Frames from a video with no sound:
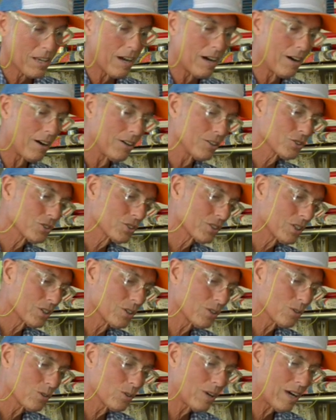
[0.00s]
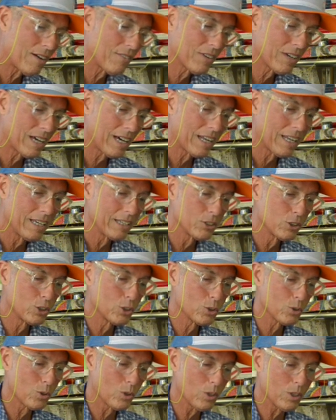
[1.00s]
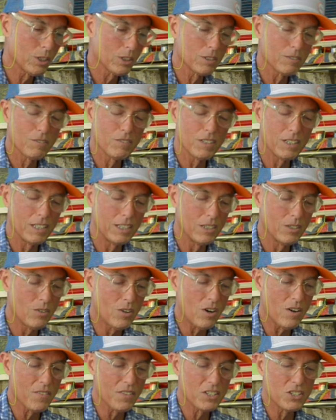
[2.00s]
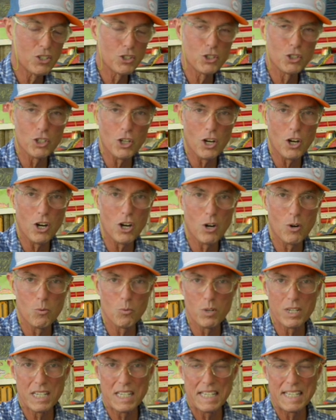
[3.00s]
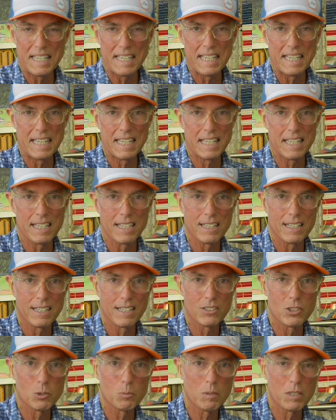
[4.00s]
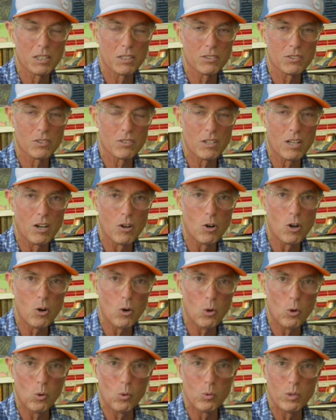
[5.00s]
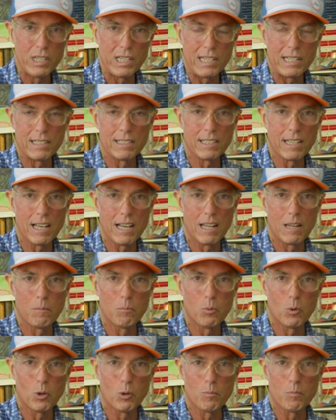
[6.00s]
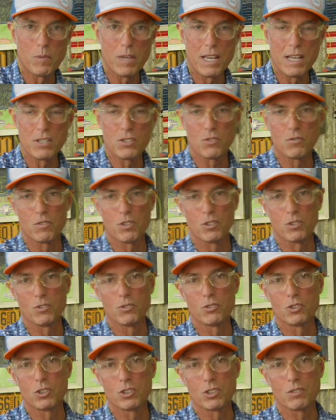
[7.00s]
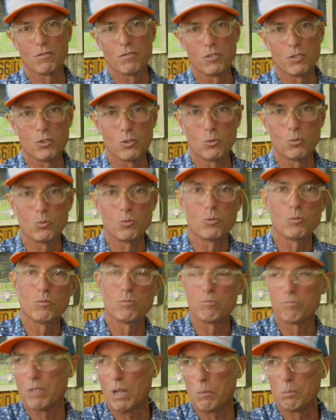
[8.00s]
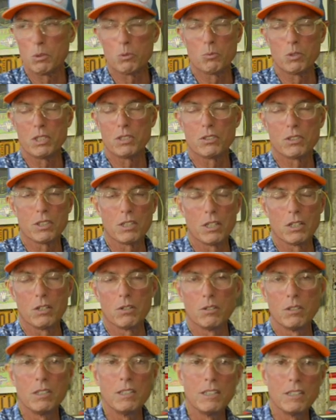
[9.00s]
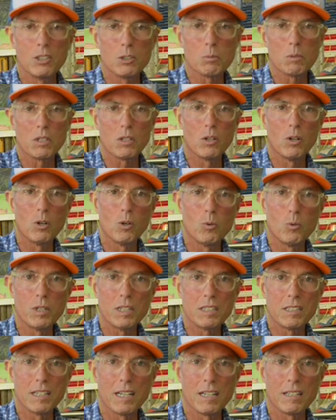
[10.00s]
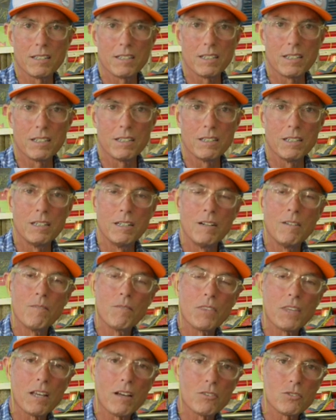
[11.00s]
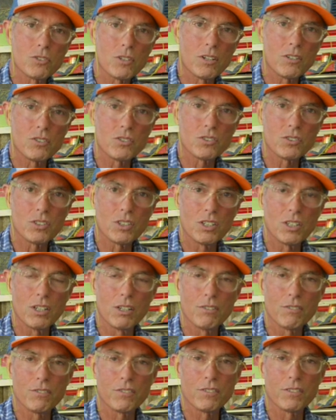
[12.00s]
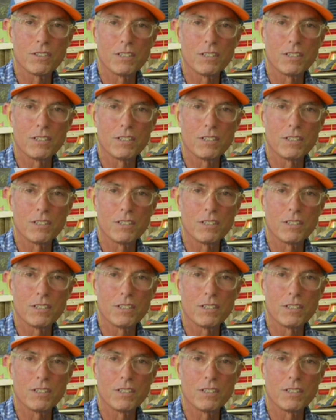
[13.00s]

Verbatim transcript: Also, I've got a short little video on the Shaw wing. I spent a whole week down in Port Mansfield just a few, couple weeks ago. Spent a whole week down there. I was on a skiff.